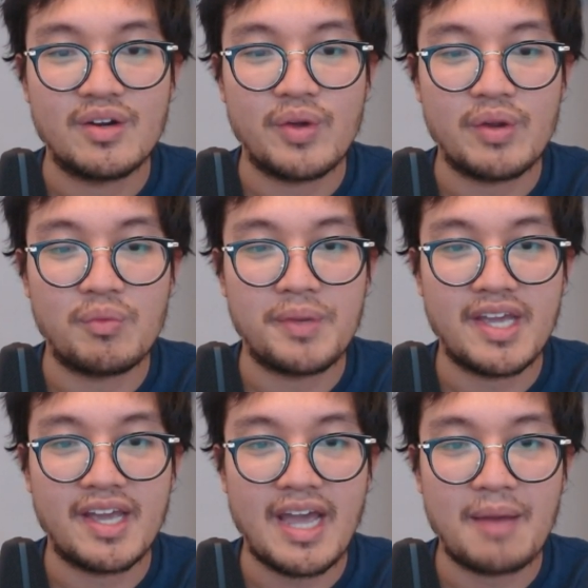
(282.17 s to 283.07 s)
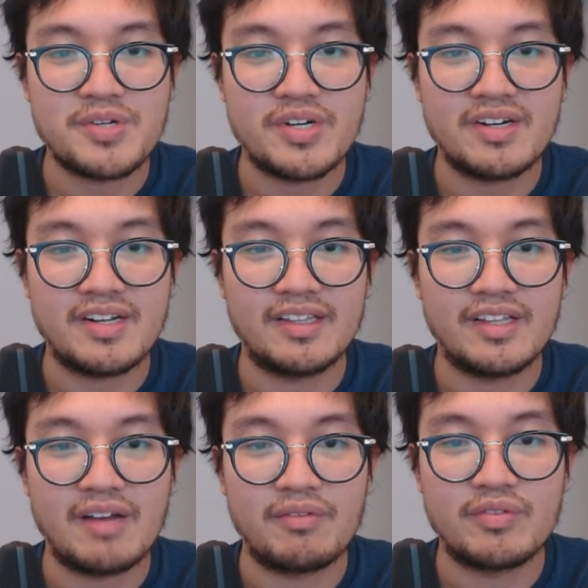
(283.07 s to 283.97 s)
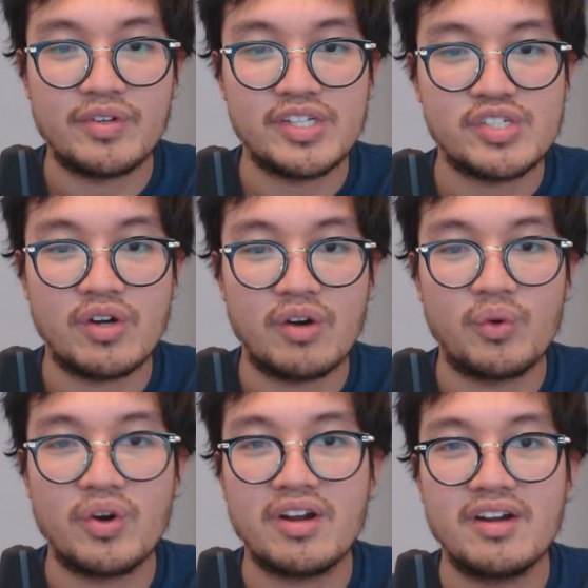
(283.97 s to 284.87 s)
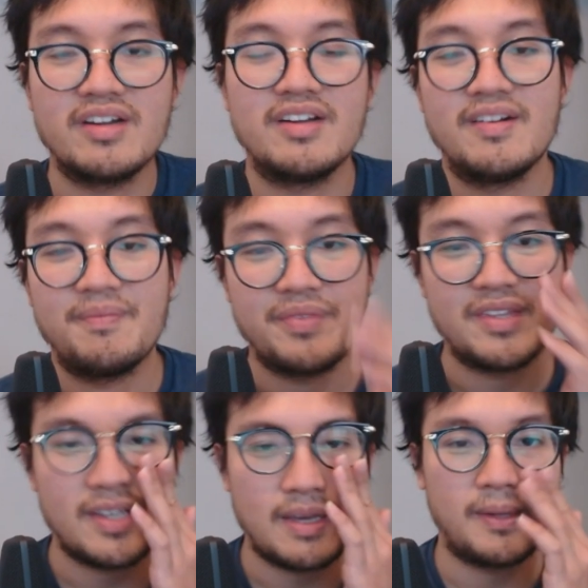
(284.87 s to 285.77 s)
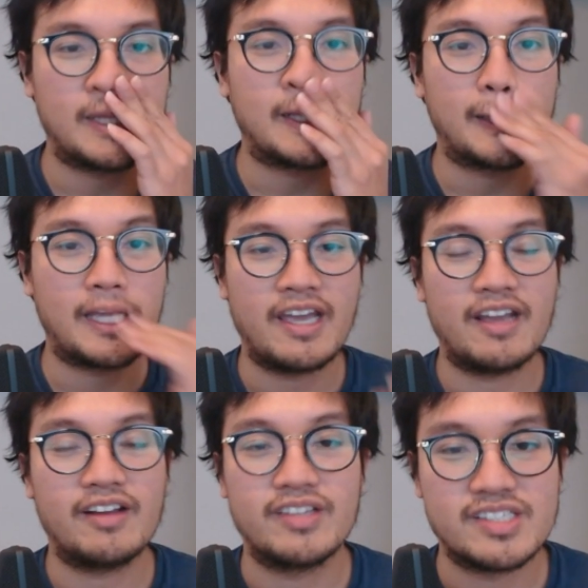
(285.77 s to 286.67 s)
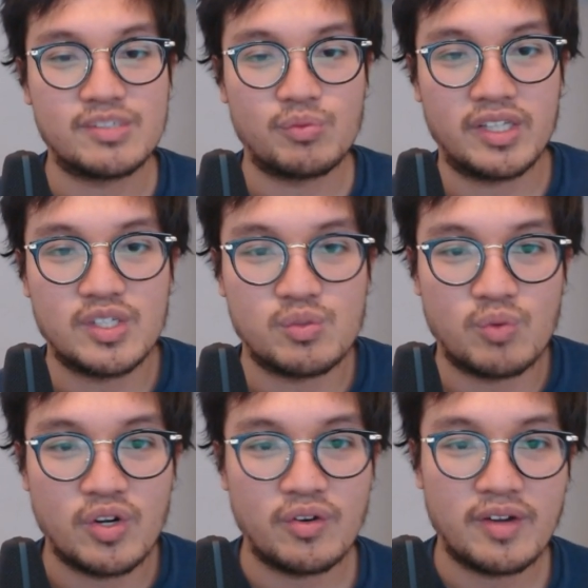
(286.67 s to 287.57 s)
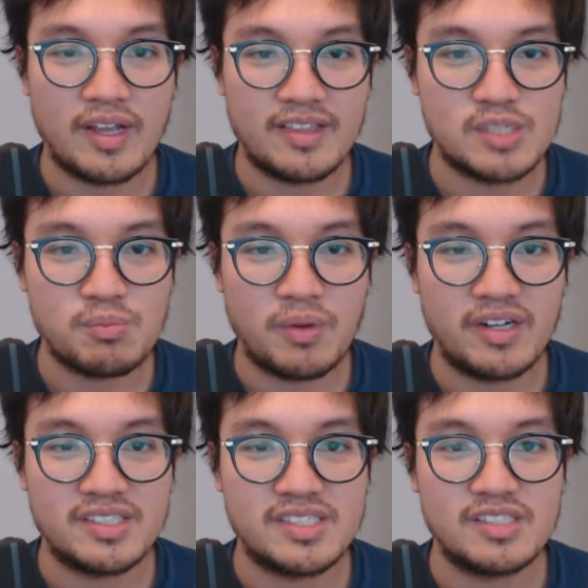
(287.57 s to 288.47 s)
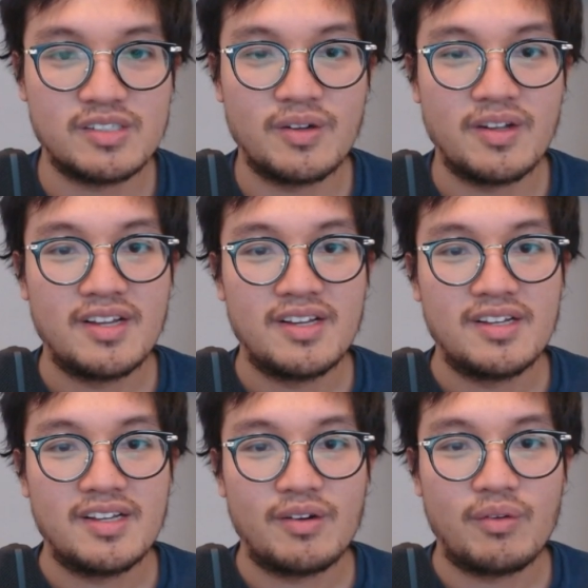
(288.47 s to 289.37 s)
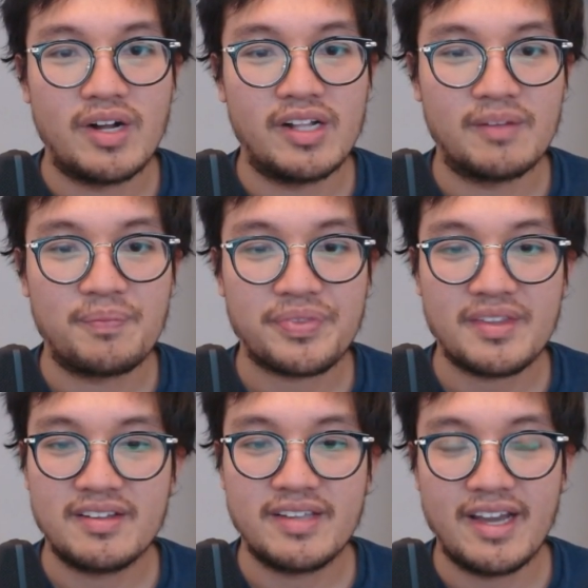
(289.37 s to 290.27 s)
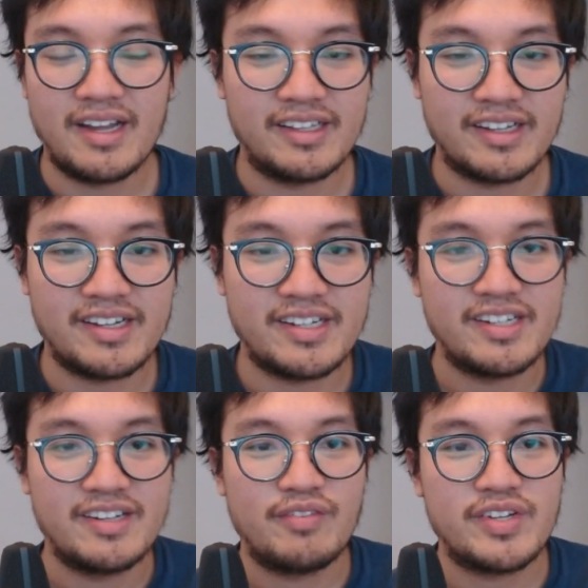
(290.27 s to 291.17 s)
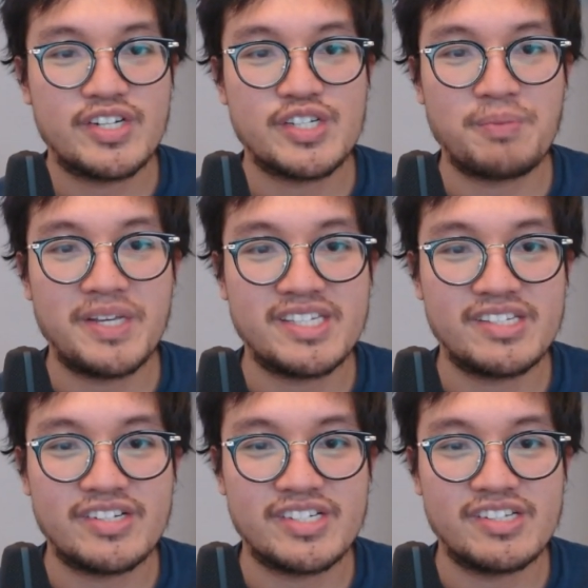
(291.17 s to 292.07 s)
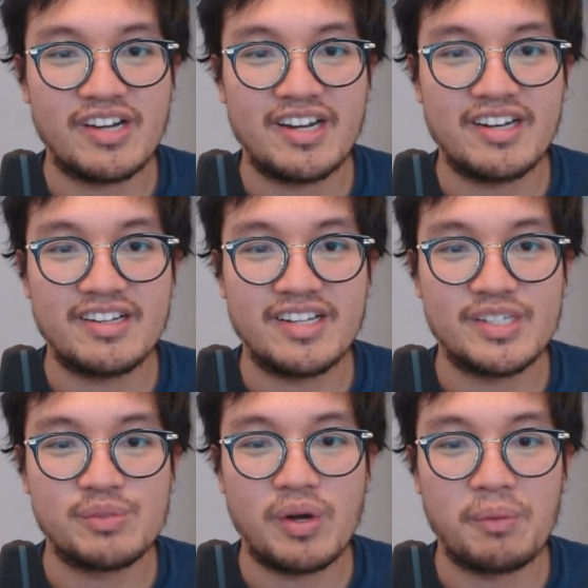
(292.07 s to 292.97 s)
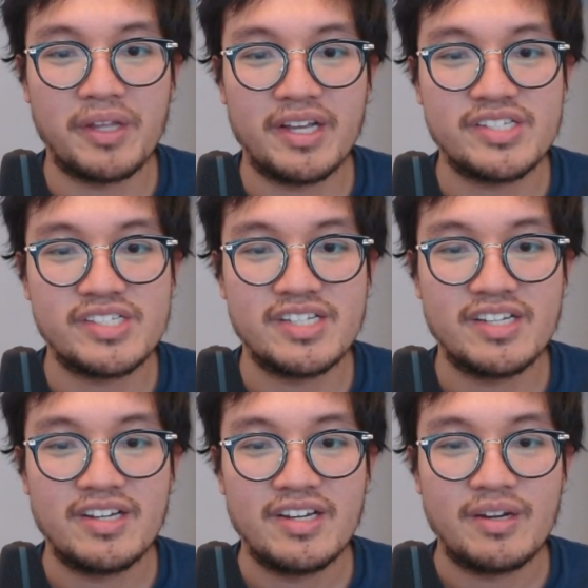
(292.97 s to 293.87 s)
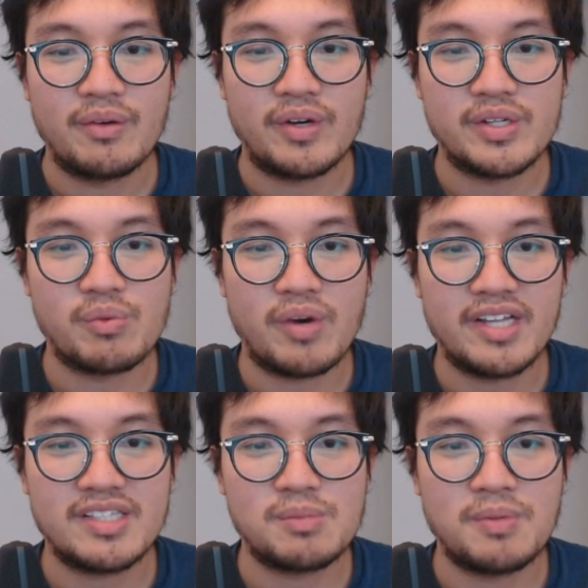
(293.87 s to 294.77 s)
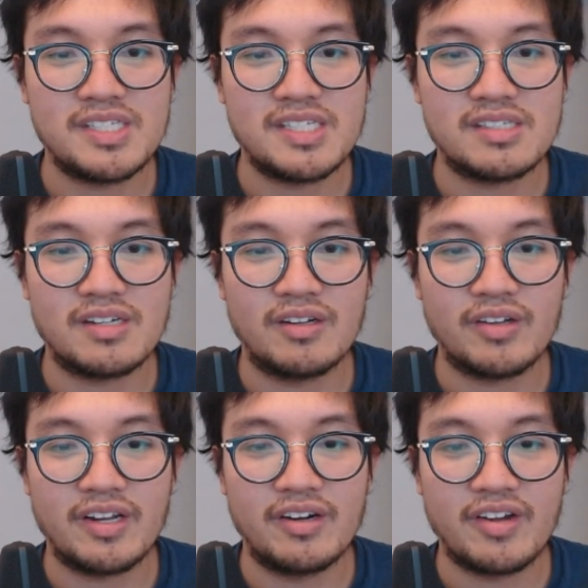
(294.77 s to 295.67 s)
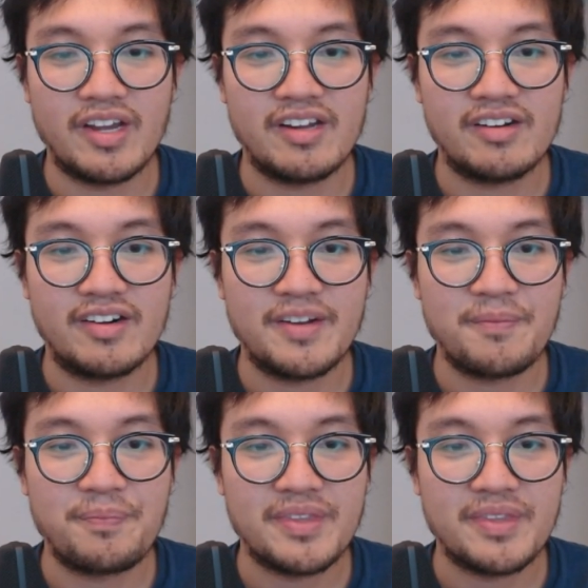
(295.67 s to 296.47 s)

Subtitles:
queen will get captured, and you have a really strong rook aiming at the king at this row, this pawns too. Well, yeah, like Fischer's pieces are just not as well placed, whereas white's pieces are looking okay, right?